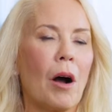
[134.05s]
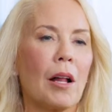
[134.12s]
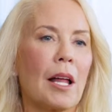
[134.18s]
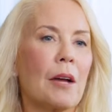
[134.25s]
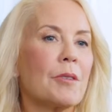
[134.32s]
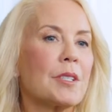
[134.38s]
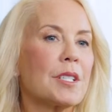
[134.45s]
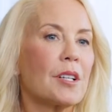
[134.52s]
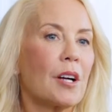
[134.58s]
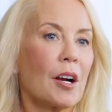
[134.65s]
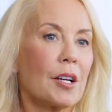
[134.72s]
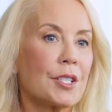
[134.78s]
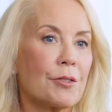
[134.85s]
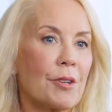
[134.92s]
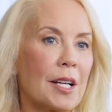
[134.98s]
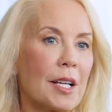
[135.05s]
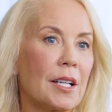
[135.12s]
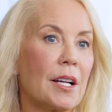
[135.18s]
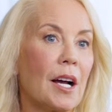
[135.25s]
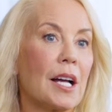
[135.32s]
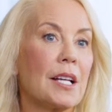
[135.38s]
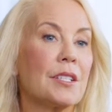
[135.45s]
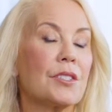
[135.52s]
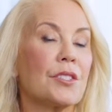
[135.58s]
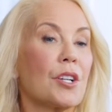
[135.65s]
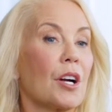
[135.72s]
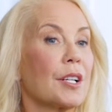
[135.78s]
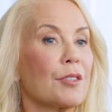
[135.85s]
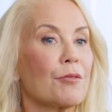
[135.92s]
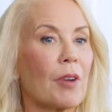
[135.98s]
I was incarcerated, I
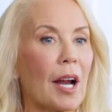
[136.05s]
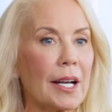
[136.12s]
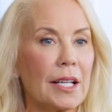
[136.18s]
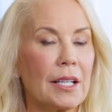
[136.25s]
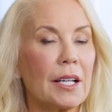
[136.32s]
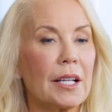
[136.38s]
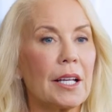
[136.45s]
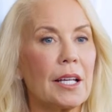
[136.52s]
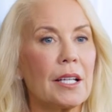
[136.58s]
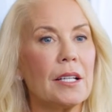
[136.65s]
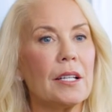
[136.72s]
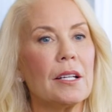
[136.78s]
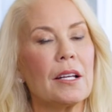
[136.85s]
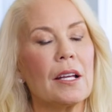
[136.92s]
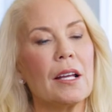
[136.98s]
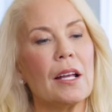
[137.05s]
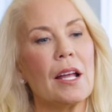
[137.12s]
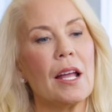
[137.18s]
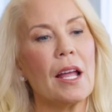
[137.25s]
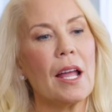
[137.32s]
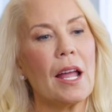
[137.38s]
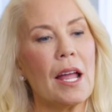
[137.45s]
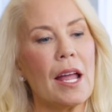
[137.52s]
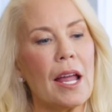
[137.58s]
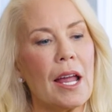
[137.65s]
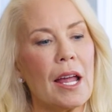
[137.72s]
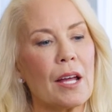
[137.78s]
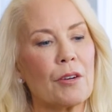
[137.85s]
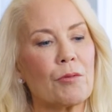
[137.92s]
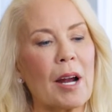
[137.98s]
started writing again.
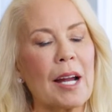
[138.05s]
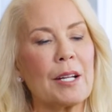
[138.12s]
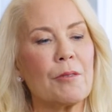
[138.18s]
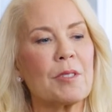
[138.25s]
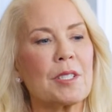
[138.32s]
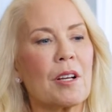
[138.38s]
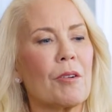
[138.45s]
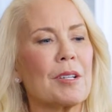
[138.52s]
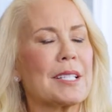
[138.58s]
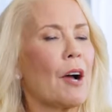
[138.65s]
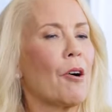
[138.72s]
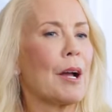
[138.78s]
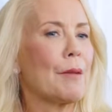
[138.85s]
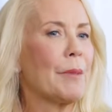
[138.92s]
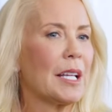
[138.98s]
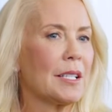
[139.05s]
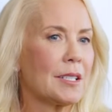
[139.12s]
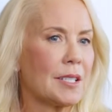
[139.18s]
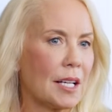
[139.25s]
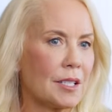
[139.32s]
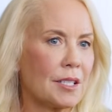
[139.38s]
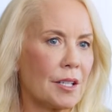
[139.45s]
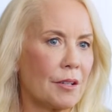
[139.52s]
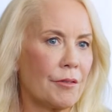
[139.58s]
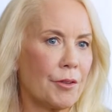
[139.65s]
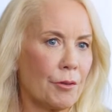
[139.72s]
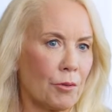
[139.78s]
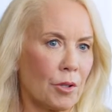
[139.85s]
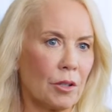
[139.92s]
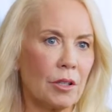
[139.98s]
And writing was always how I made sense of the
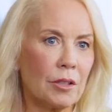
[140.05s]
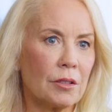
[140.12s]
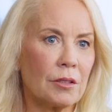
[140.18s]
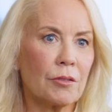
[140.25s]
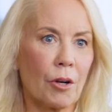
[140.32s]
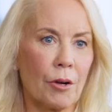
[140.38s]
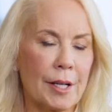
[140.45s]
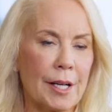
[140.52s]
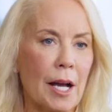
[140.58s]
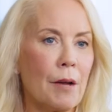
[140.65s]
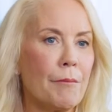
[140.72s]
world growing up.